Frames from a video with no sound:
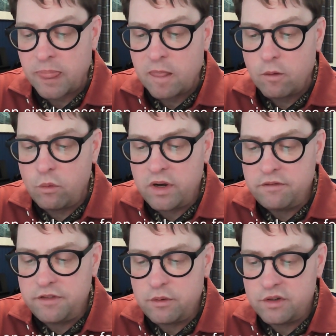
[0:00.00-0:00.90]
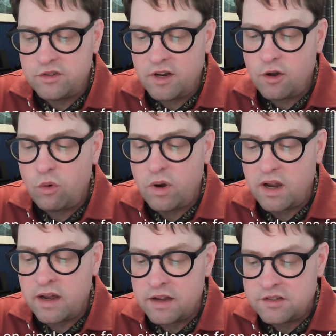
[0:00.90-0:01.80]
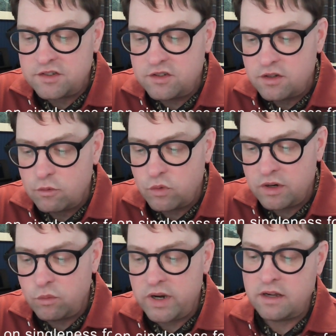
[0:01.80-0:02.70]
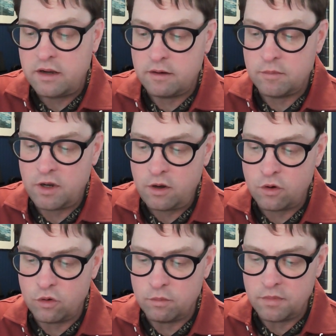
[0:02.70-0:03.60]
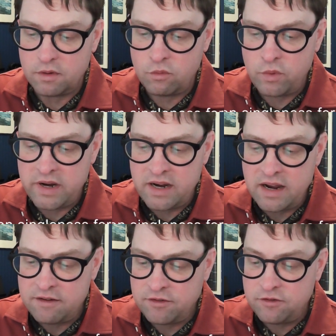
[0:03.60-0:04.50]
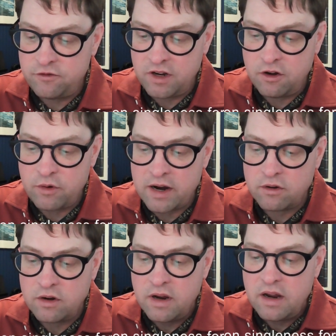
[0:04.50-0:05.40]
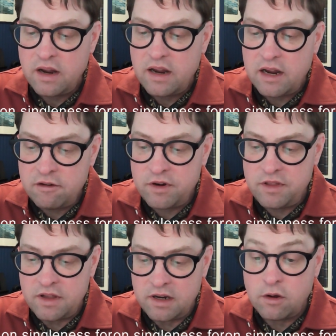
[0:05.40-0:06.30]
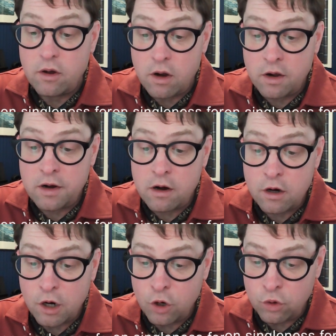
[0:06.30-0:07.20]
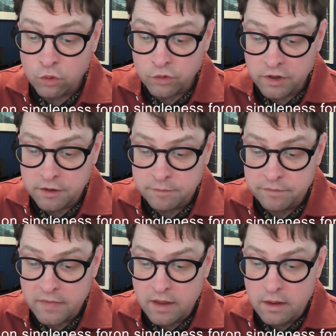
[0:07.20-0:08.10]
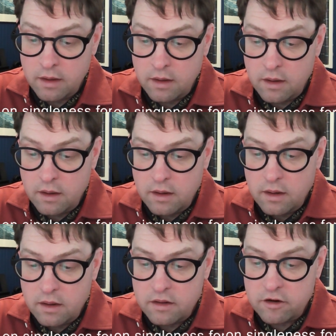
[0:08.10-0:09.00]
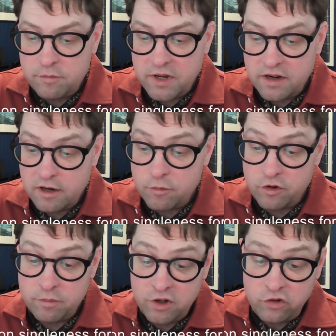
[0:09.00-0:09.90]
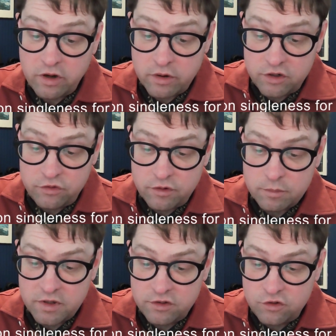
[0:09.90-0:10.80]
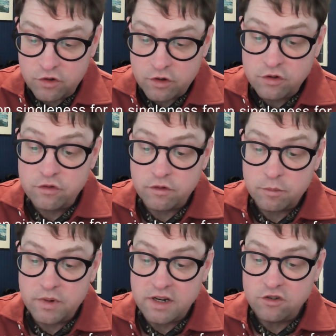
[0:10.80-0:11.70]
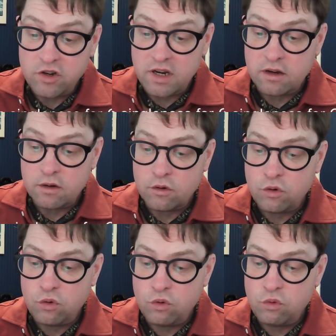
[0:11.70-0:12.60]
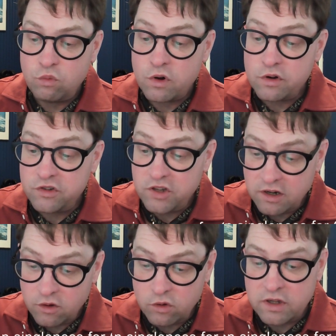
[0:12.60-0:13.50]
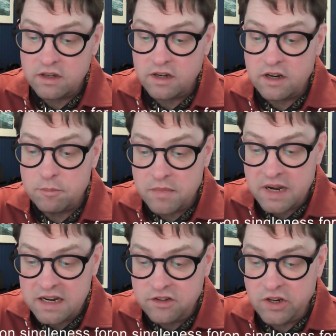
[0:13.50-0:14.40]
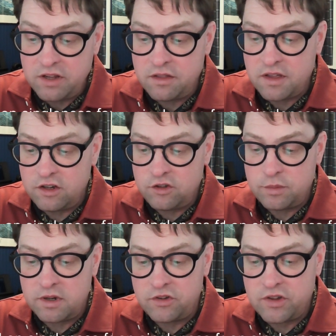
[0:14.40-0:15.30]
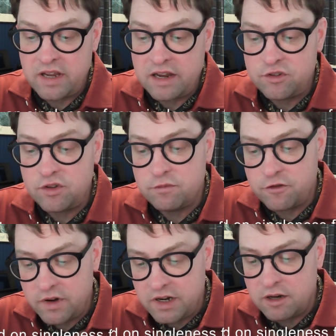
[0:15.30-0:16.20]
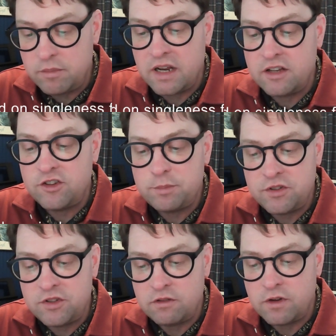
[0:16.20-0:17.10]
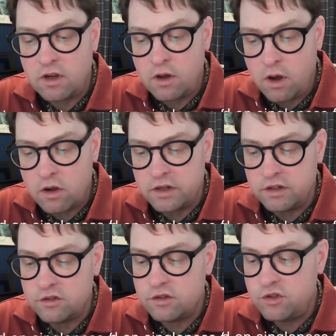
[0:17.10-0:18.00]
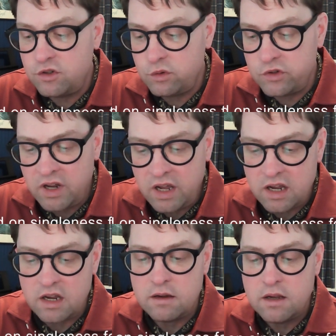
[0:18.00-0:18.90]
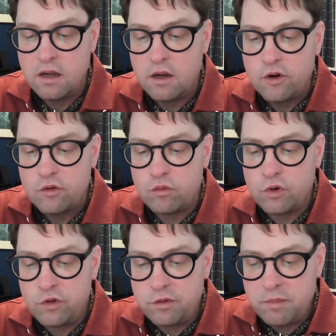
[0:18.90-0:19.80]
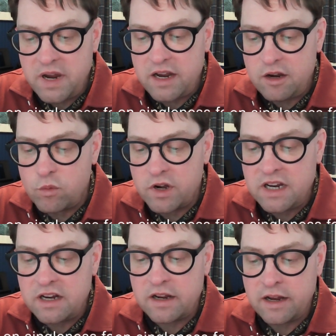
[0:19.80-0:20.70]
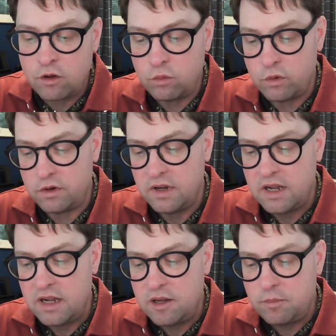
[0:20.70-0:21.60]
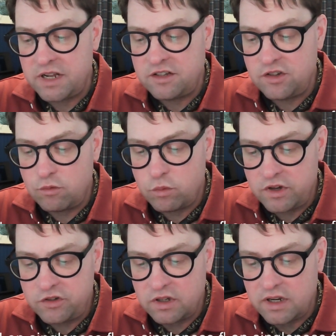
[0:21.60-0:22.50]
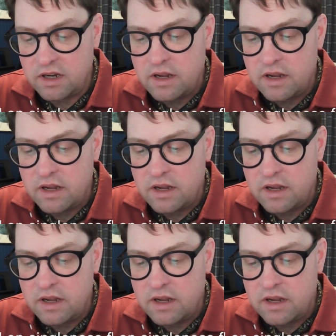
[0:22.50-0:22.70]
What if there is no us when we come home? We have to figure out everything on our own. There have been a number of missionaries from this church, from BG, who were single and did amazing things because they have some freedom and specific callings. Susan Hay, Ruth May, Juanita Elwood, Betsy Risley.